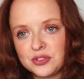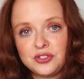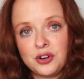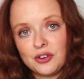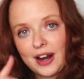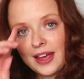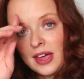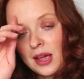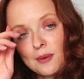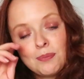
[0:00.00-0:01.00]
for it.
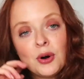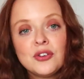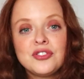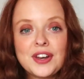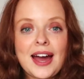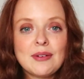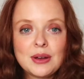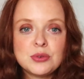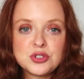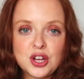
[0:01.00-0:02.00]
But for now
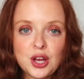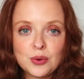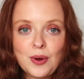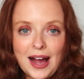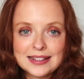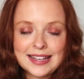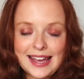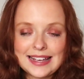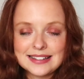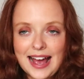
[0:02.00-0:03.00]
it will do as it
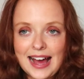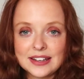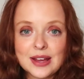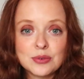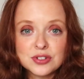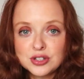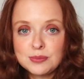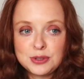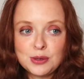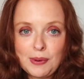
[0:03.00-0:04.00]
is, and it was
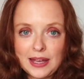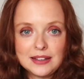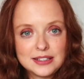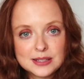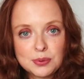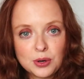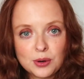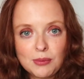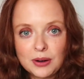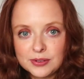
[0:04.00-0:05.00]
super duper easy to put
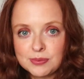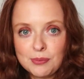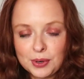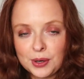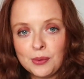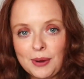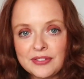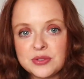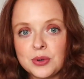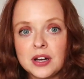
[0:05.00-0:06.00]
up. My husband put it up
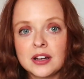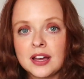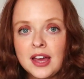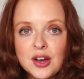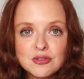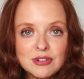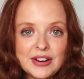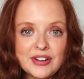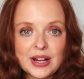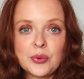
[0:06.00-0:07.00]
after work
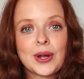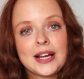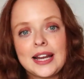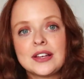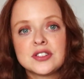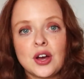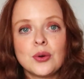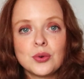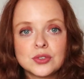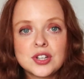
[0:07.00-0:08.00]
really quickly,
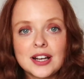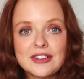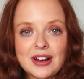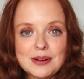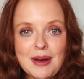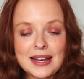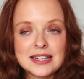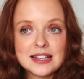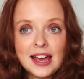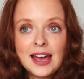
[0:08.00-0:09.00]
so totally recommend